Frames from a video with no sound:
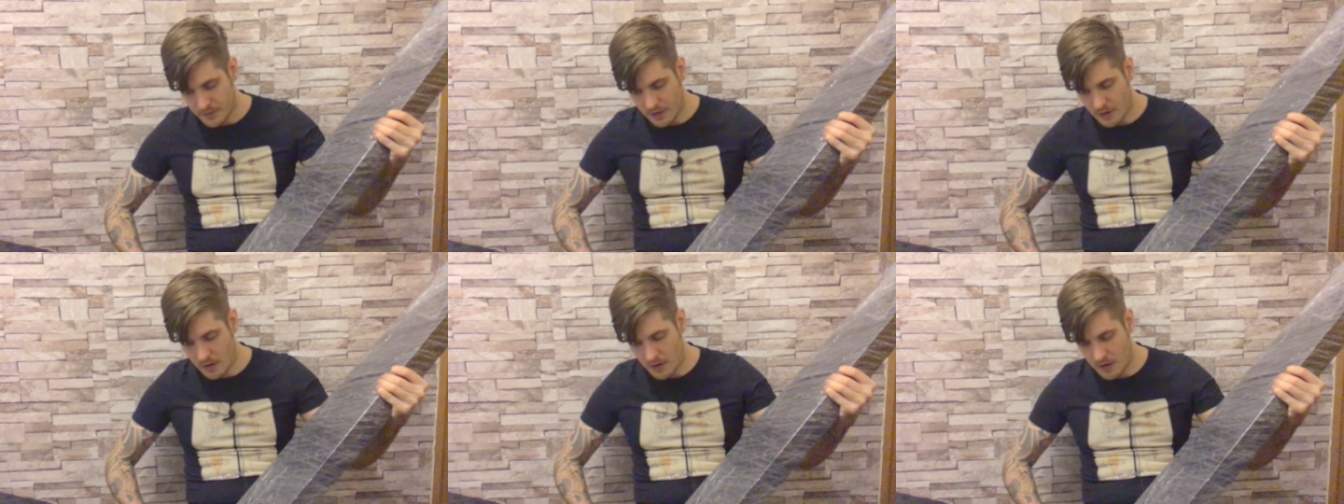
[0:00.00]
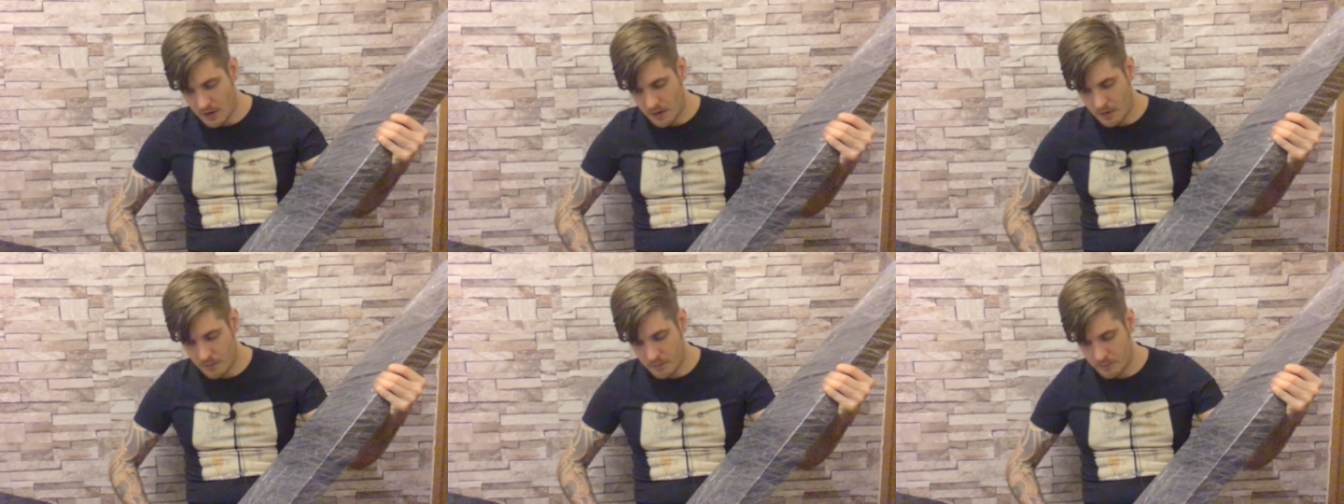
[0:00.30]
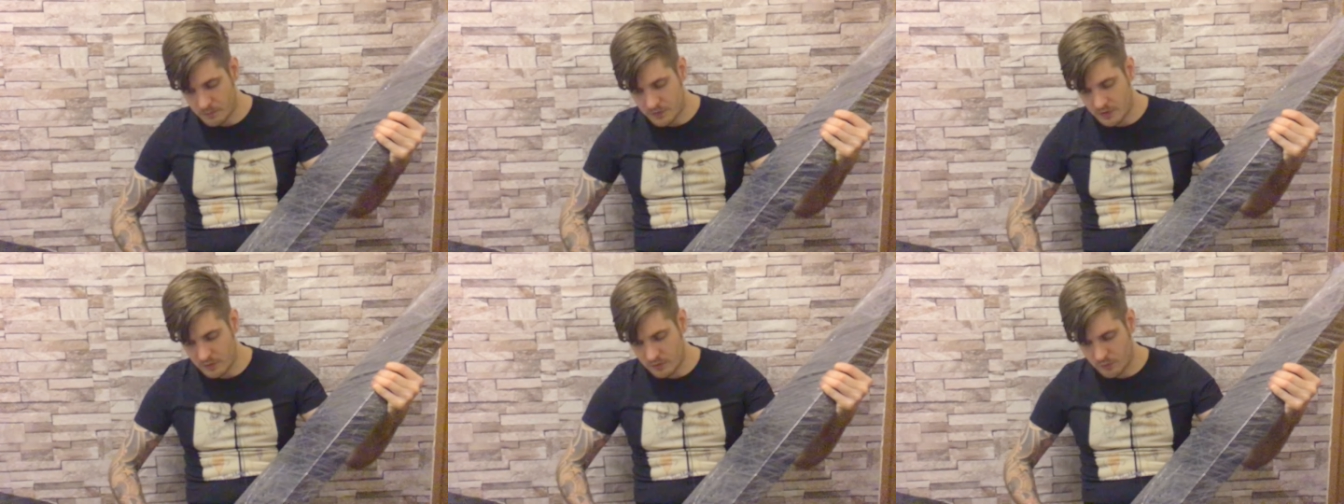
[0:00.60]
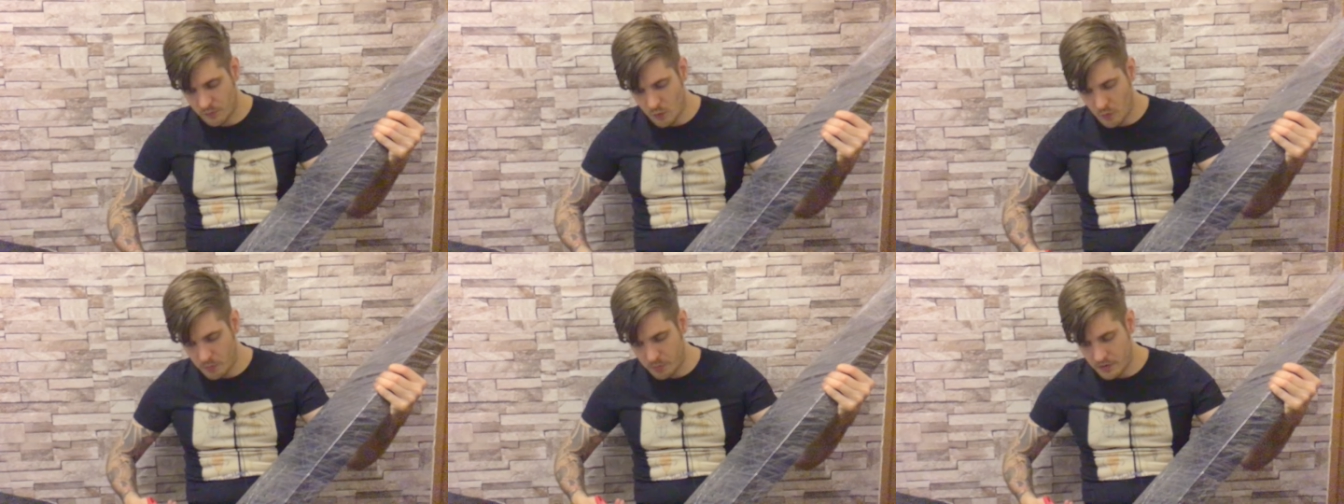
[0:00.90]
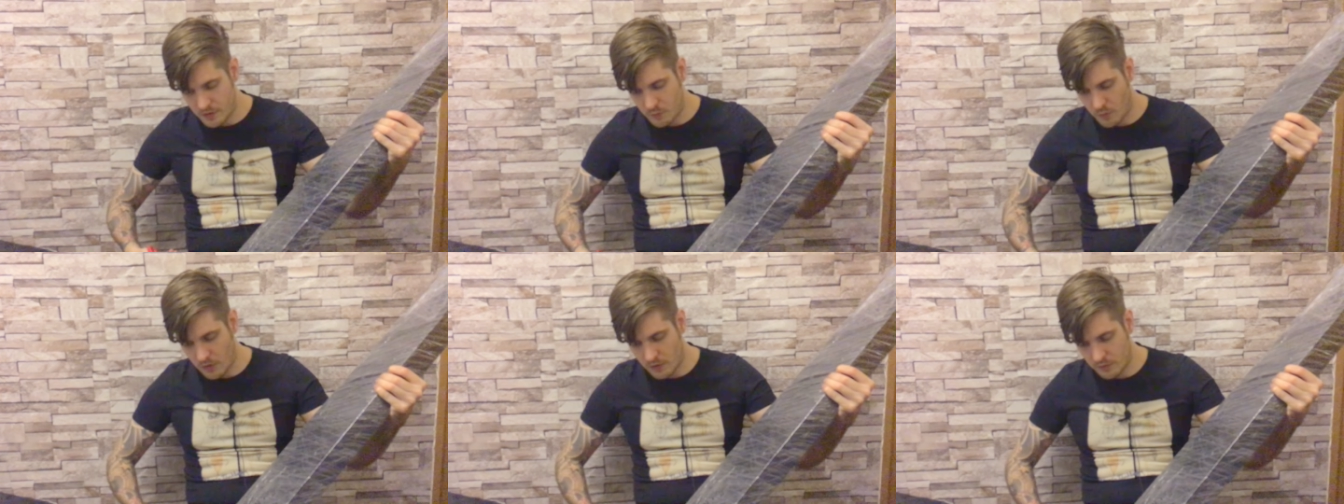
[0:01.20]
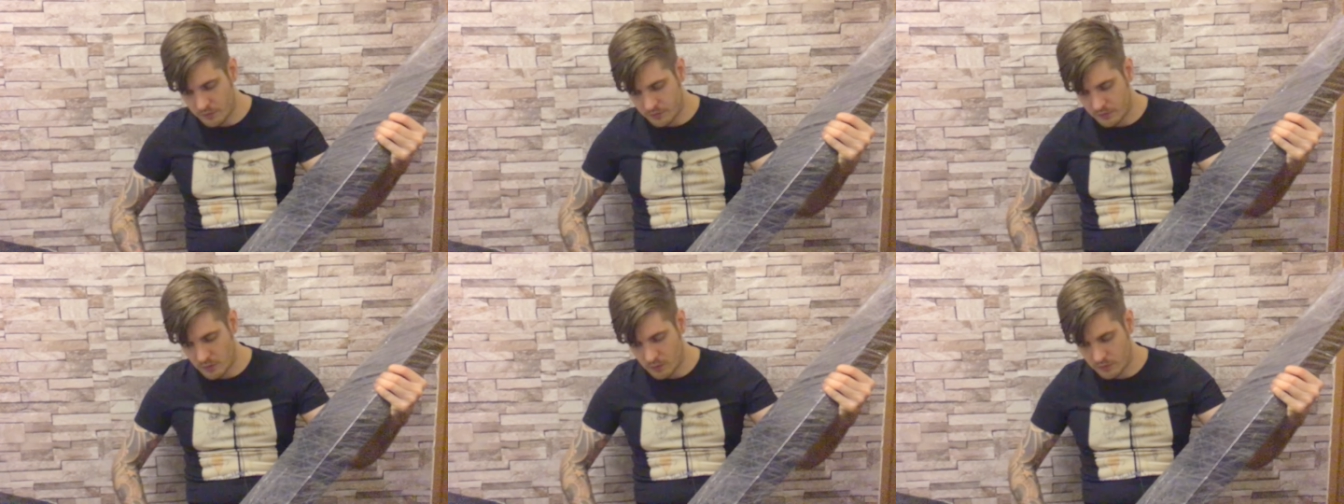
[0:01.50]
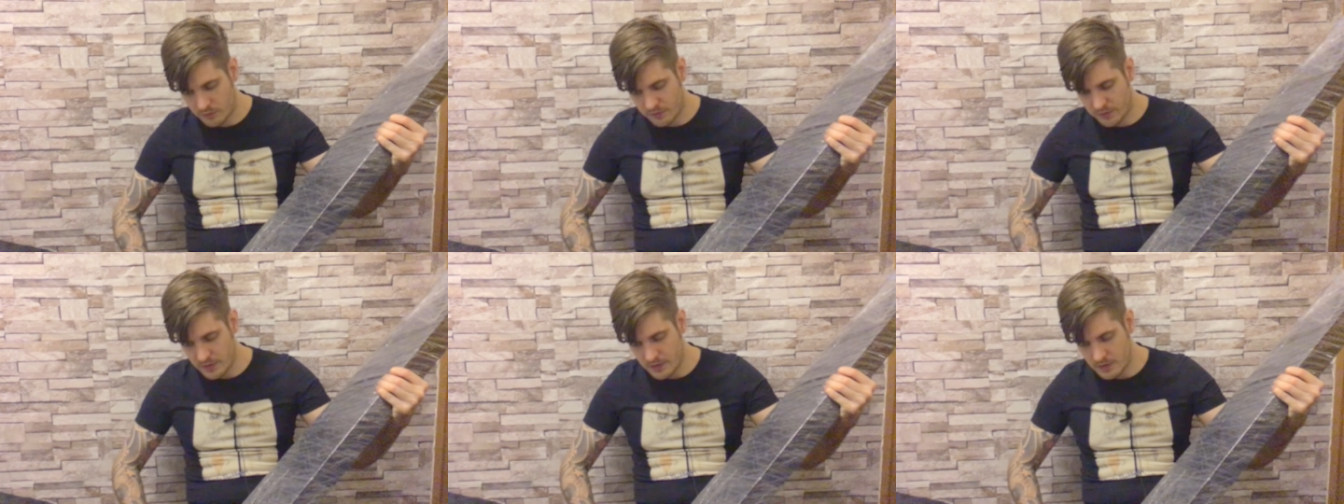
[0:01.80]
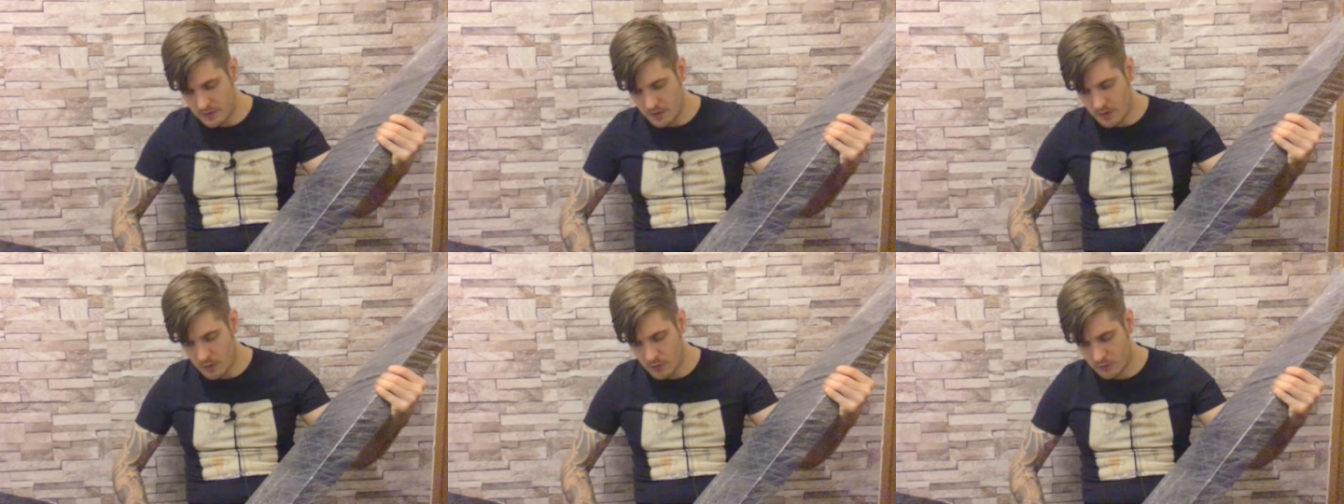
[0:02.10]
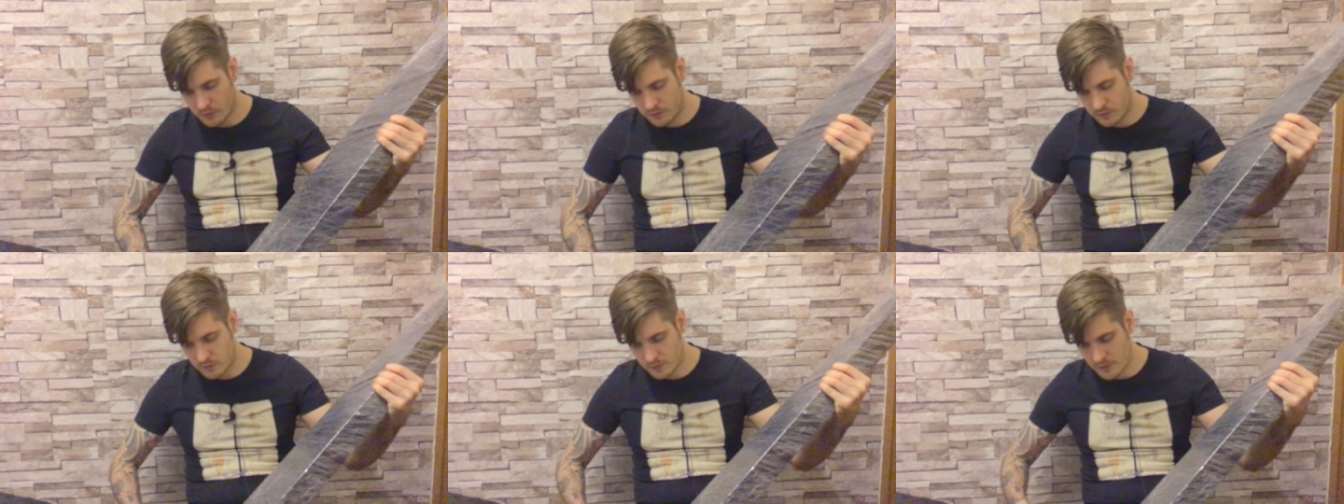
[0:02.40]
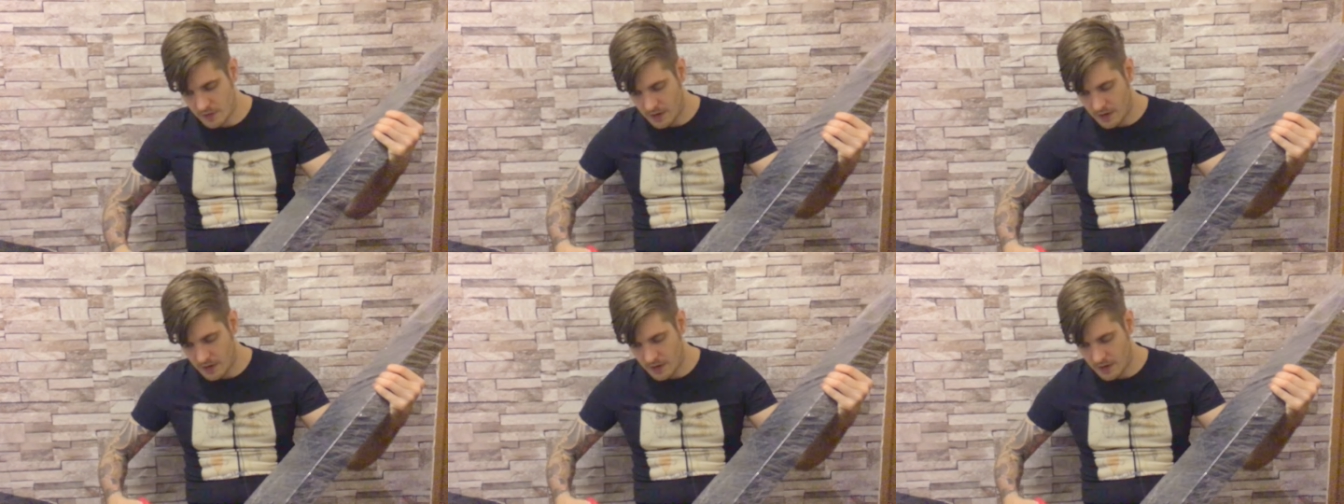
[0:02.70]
Um, this will be one of those videos